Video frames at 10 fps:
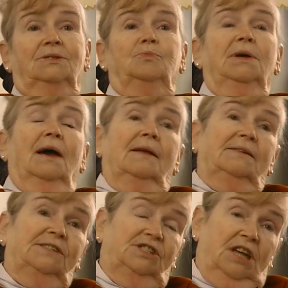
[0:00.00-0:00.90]
We had
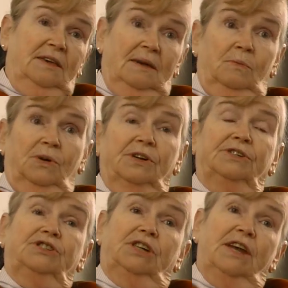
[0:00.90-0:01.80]
they were
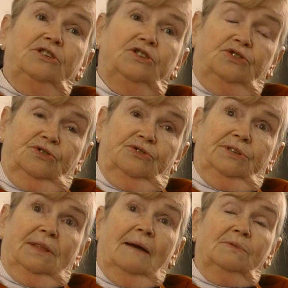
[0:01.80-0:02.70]
exchange students,
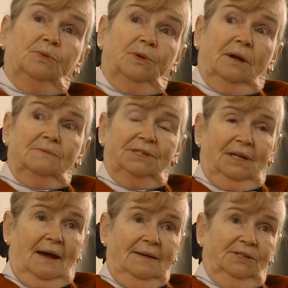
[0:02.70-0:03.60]
and that was when I was in
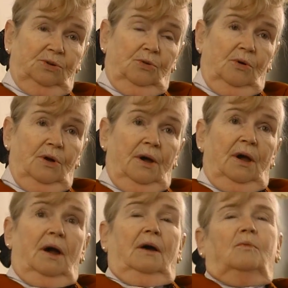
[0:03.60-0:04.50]
high school.
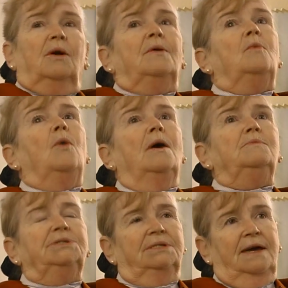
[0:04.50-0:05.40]
One
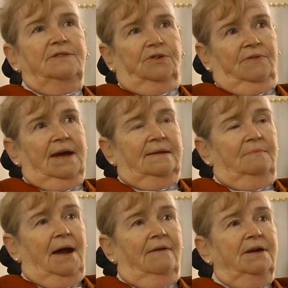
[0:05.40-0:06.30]
was in 8th grade,
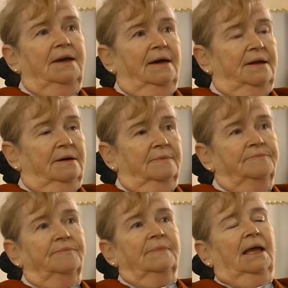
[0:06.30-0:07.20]
Marietta,
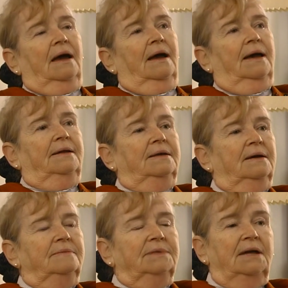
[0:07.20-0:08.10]
and
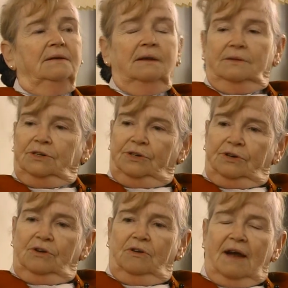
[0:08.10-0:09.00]
then another
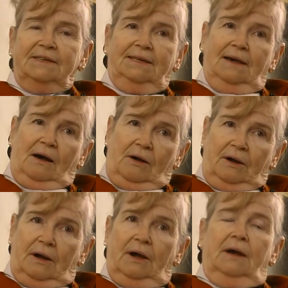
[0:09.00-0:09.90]
girl, Graciela.
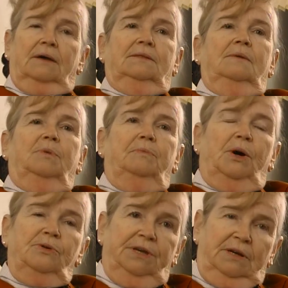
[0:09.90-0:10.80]
And they were
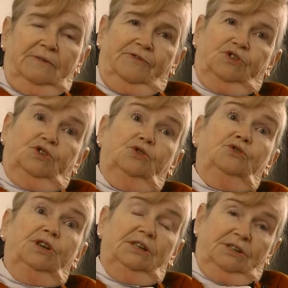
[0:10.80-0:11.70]
both here for 2
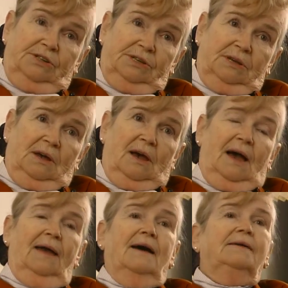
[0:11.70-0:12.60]
years,
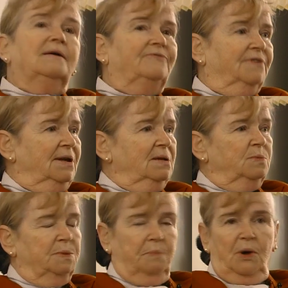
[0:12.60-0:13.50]
and I got friendly
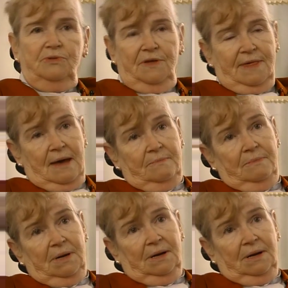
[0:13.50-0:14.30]
with both of them.